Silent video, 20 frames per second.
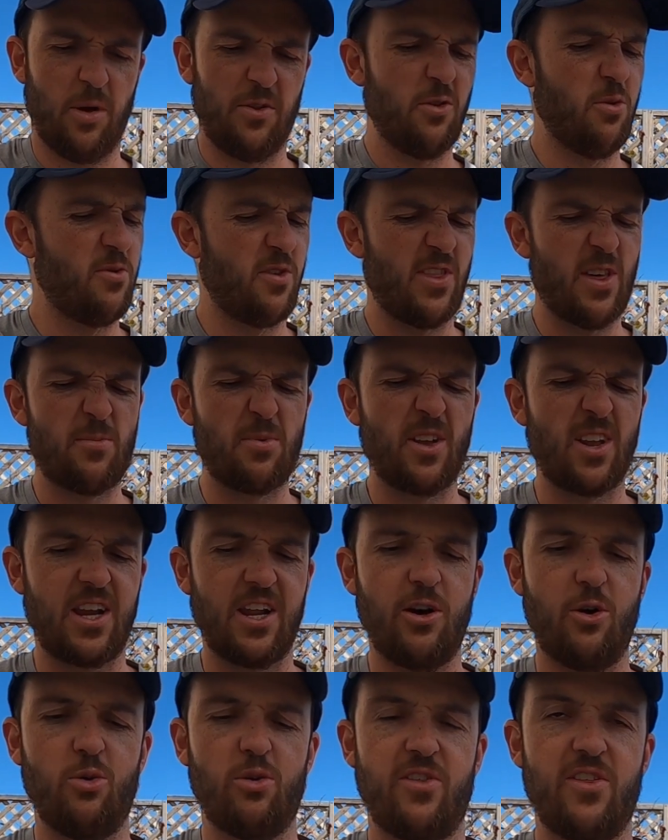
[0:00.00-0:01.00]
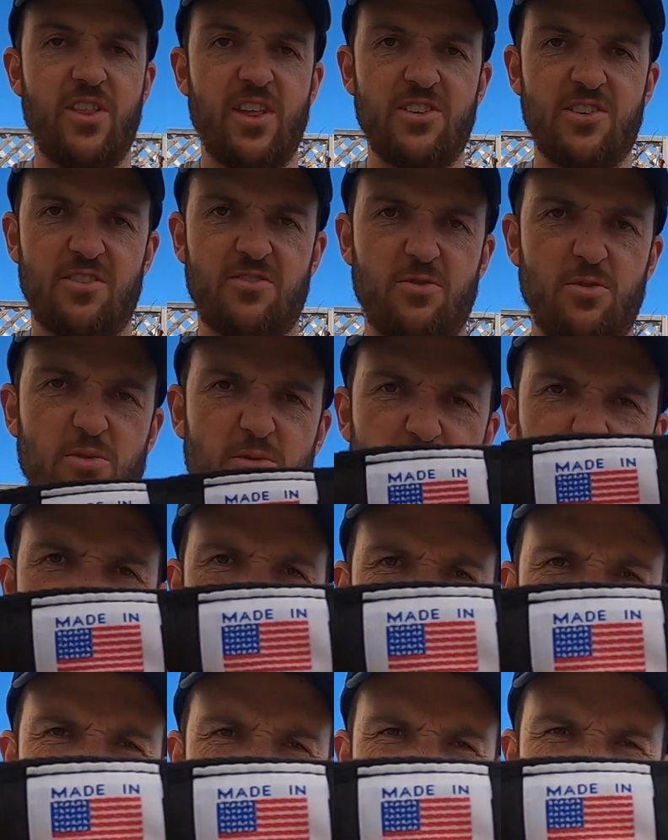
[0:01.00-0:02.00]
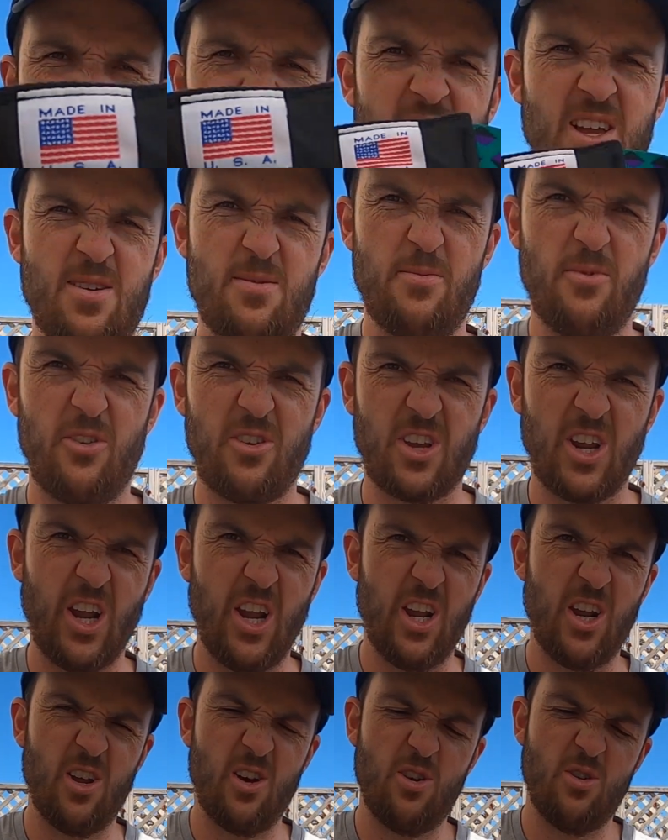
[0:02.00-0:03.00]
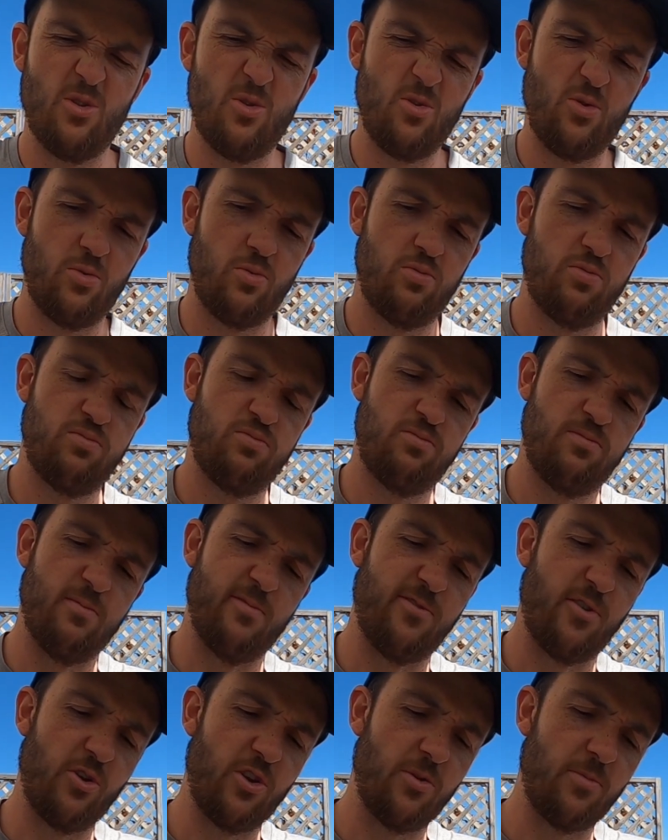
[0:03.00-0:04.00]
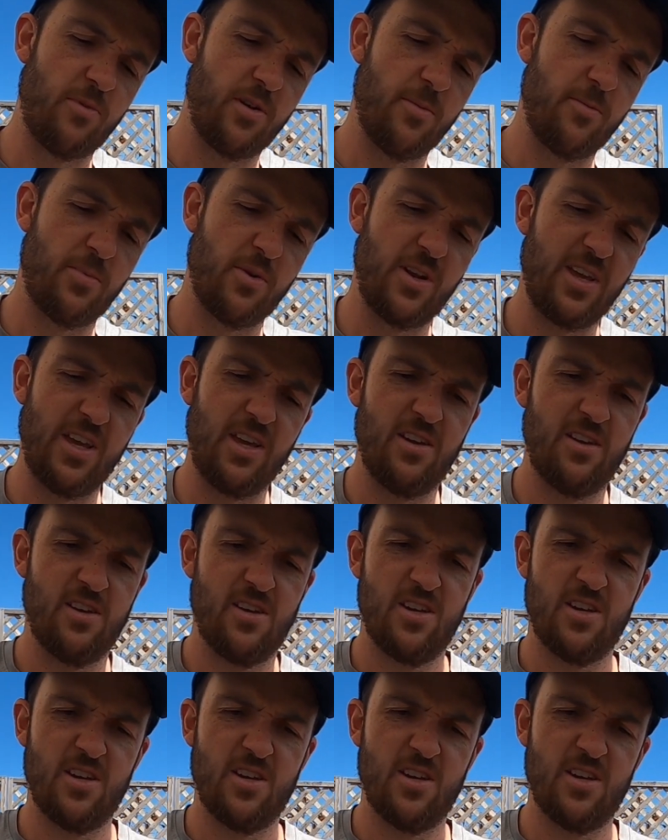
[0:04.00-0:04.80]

but I don't think they're particularly old. I think they're just sort of like a low volume company.